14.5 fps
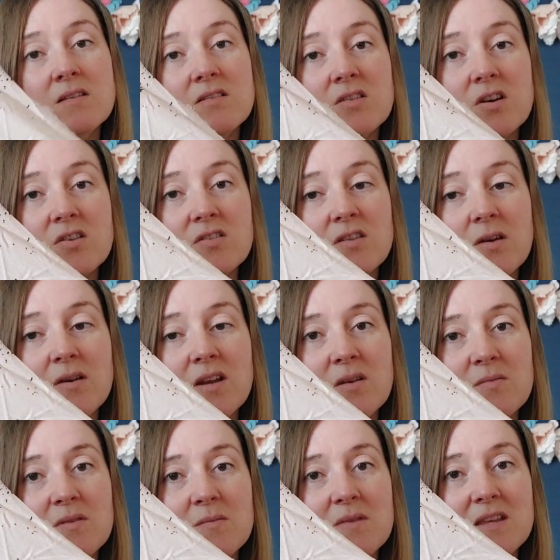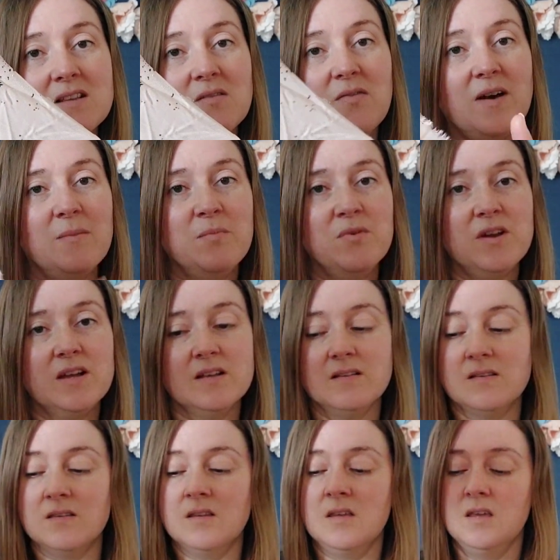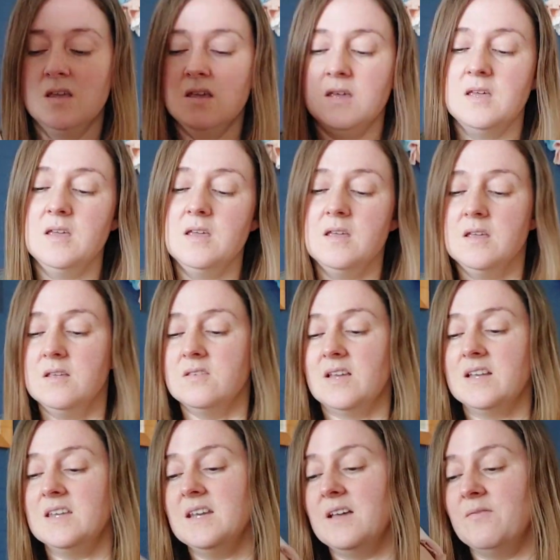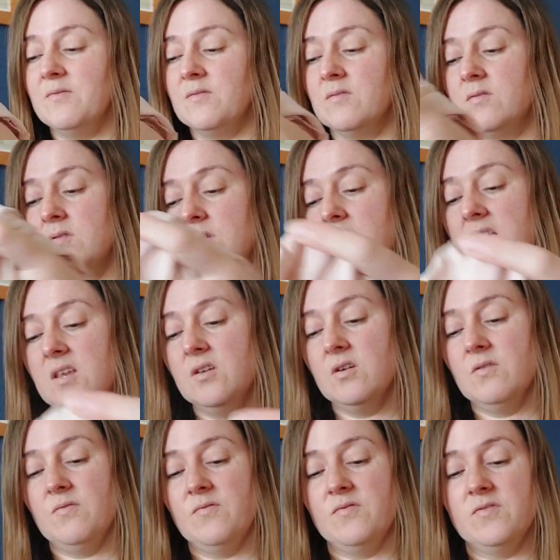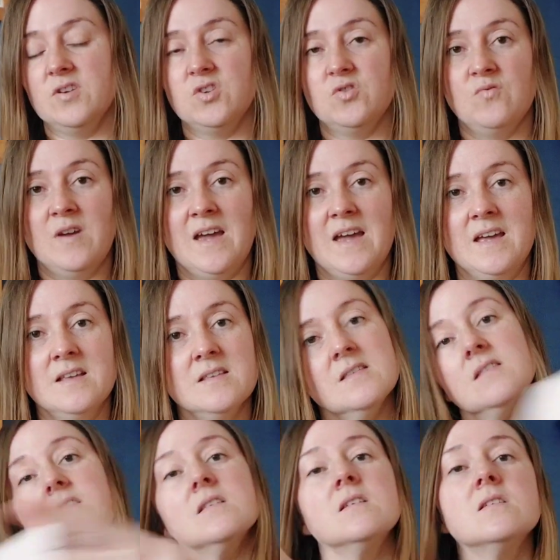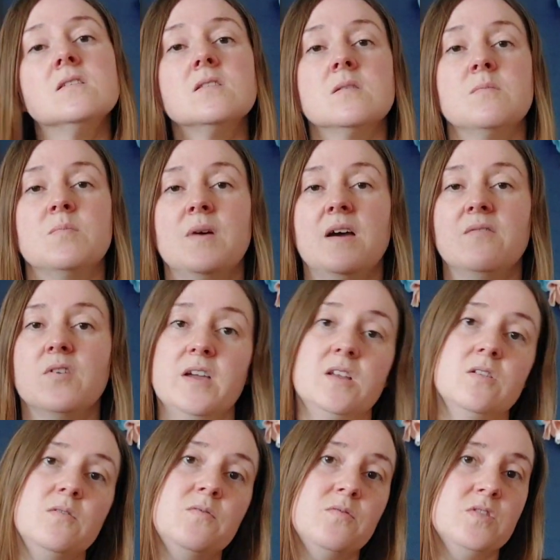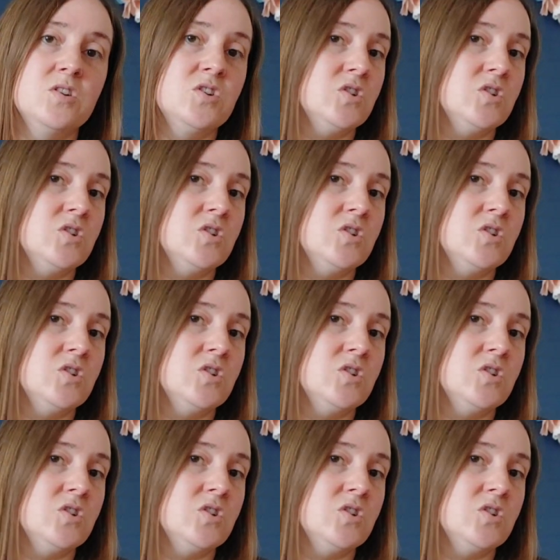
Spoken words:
start sewing up some of these fabrics. So I didn't have enough for a dress, but I've got enough for a